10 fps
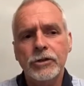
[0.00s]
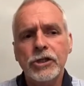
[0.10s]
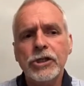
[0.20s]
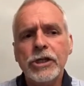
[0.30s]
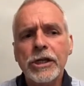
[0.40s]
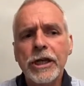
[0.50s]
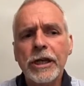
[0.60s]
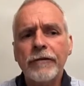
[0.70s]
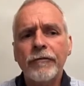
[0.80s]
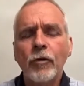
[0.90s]
just
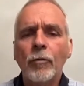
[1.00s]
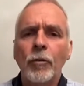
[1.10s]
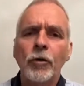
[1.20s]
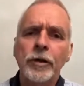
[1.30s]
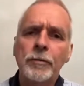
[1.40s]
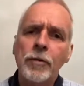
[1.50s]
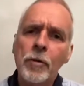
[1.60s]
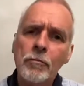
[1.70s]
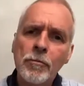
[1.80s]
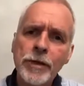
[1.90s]
give your body
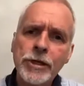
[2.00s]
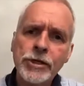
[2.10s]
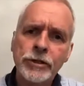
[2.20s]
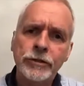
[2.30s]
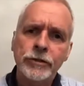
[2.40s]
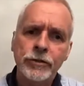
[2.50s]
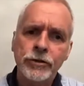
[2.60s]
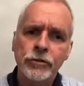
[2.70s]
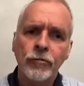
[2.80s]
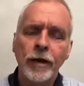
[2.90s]
permission
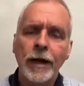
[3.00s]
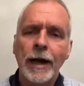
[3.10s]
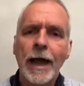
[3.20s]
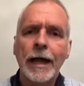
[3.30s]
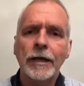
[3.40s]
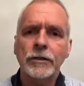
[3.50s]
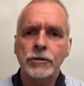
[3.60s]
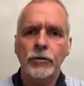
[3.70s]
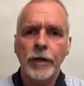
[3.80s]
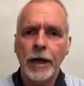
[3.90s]
to relax
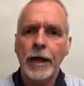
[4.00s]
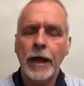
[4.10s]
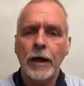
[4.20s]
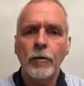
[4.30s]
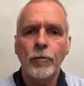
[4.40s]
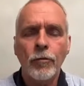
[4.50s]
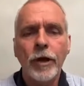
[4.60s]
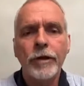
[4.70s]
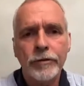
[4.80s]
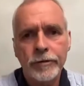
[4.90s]
on that out
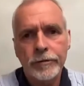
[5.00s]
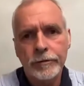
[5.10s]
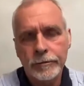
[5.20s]
breath.